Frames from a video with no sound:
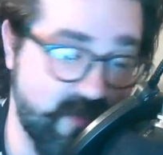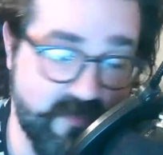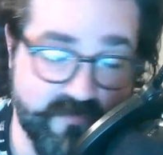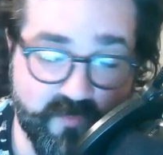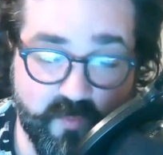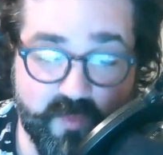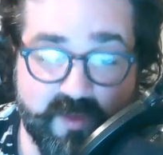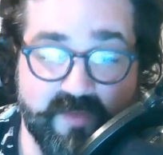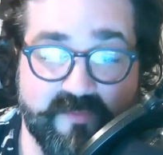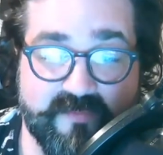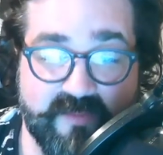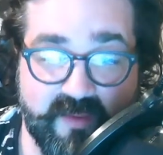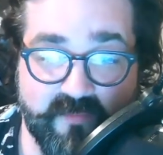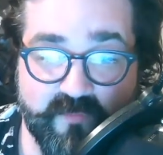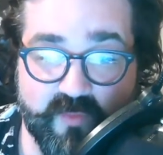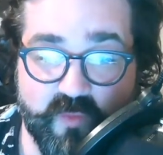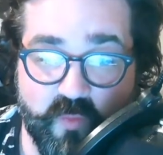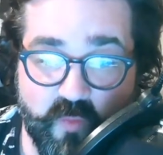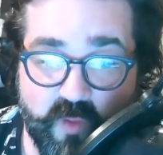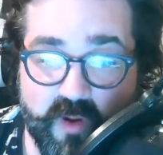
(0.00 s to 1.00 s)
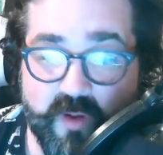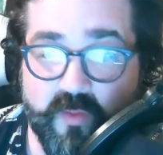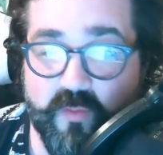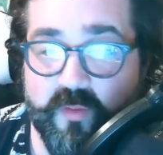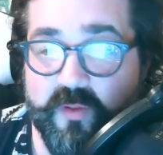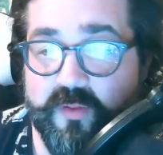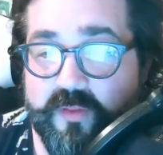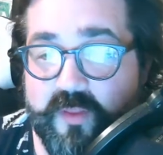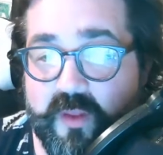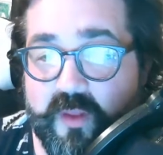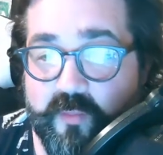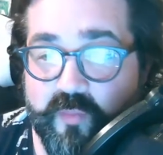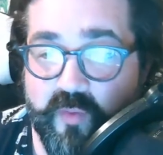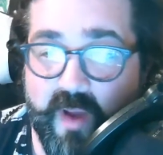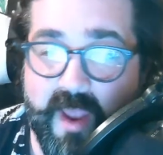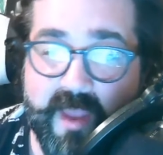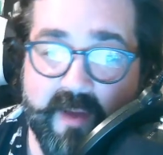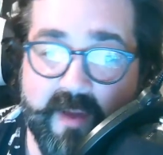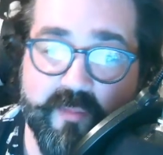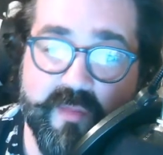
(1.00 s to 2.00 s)
to what he's given to work with. Uh,
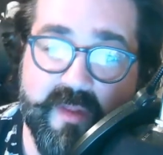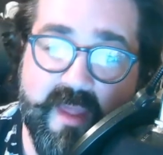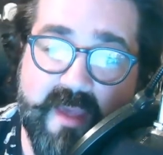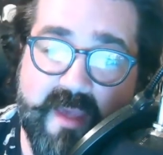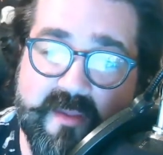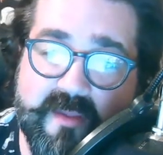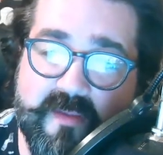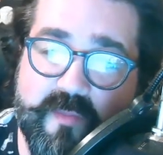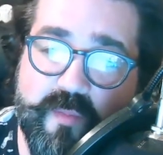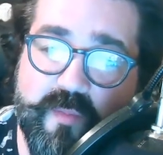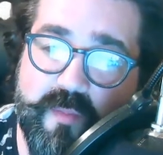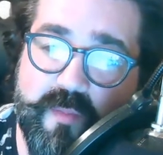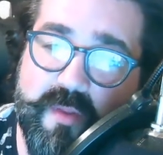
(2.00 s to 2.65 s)
Brian Blessed